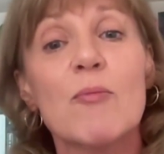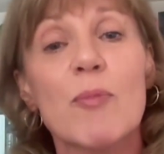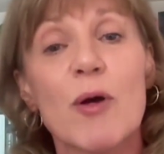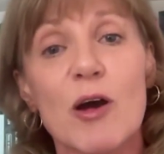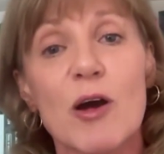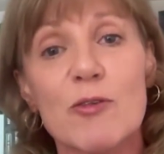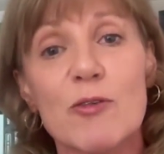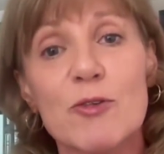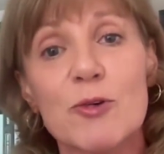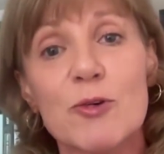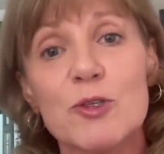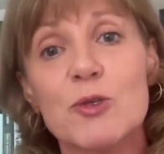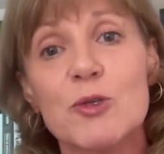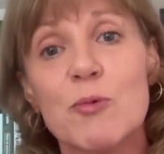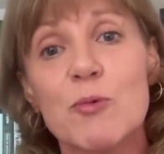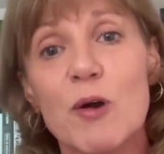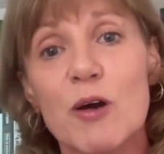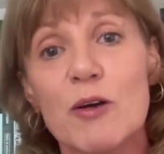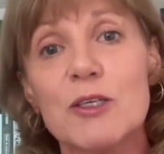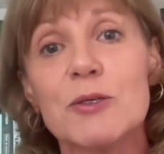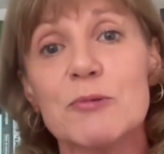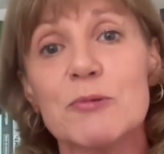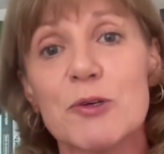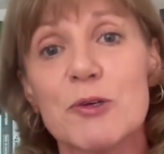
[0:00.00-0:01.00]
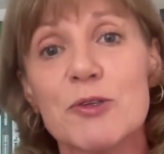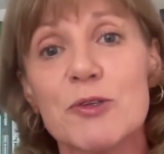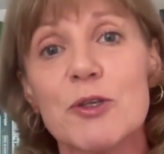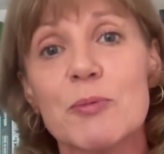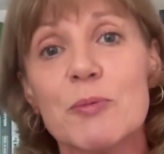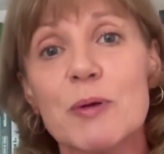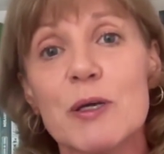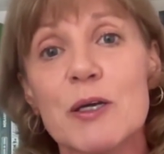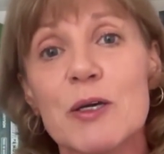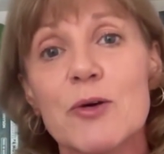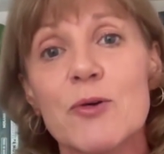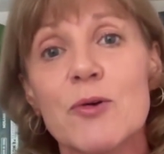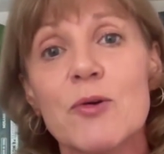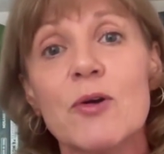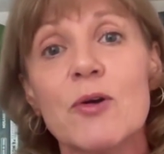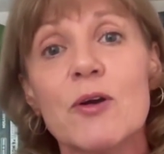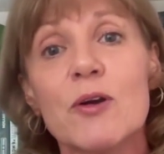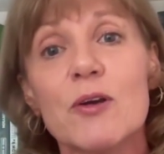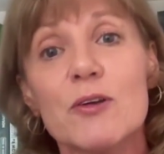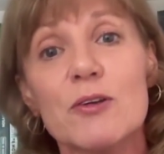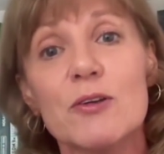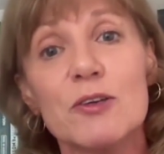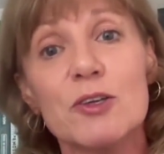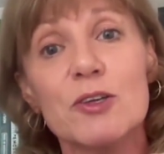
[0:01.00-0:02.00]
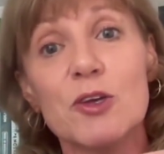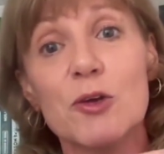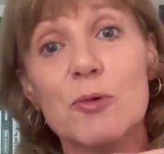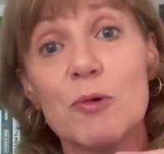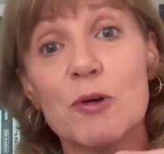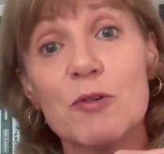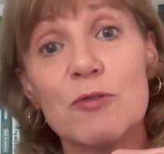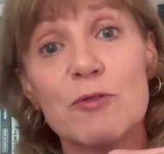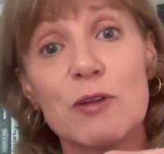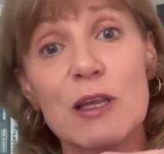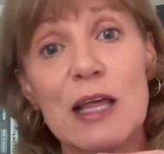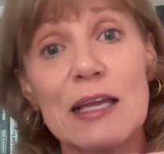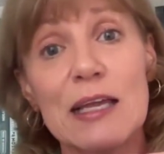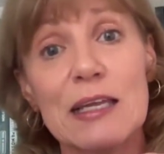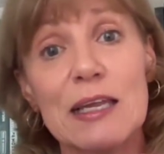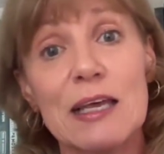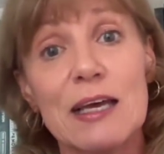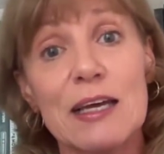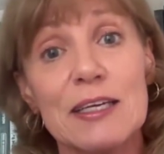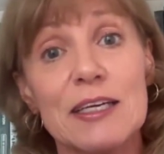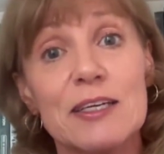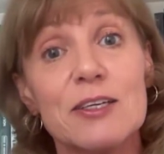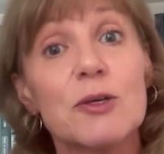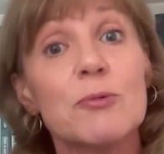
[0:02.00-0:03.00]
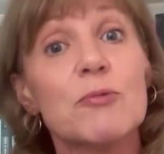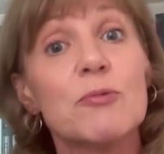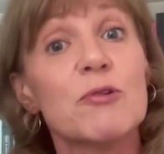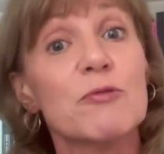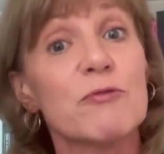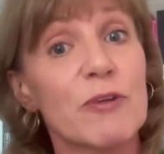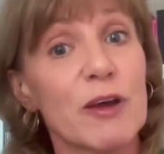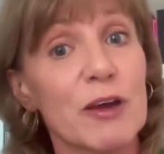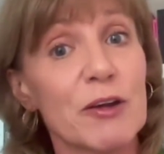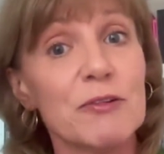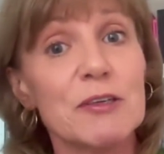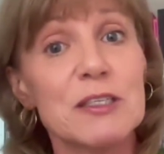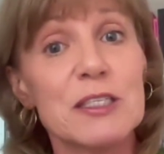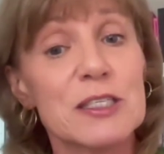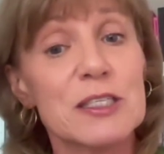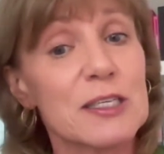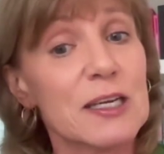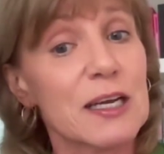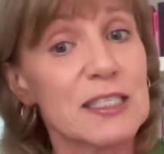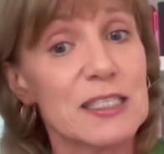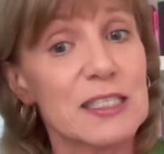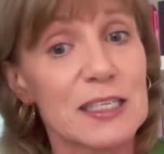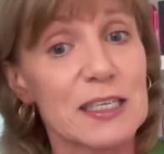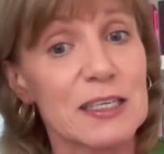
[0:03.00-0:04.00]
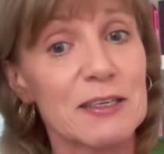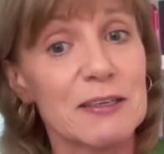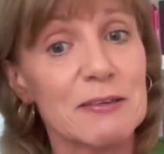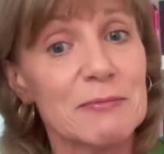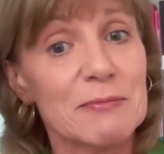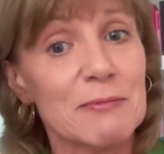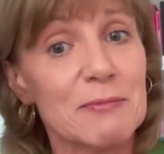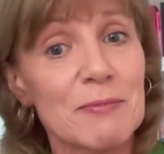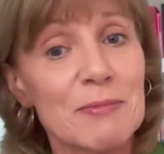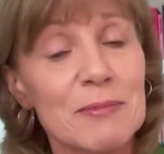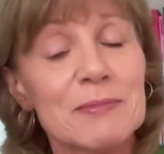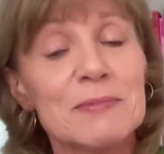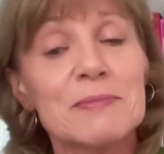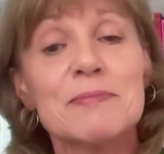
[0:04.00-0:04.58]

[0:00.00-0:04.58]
But of course, while you were on the pill, you were flatlining, you were very steady,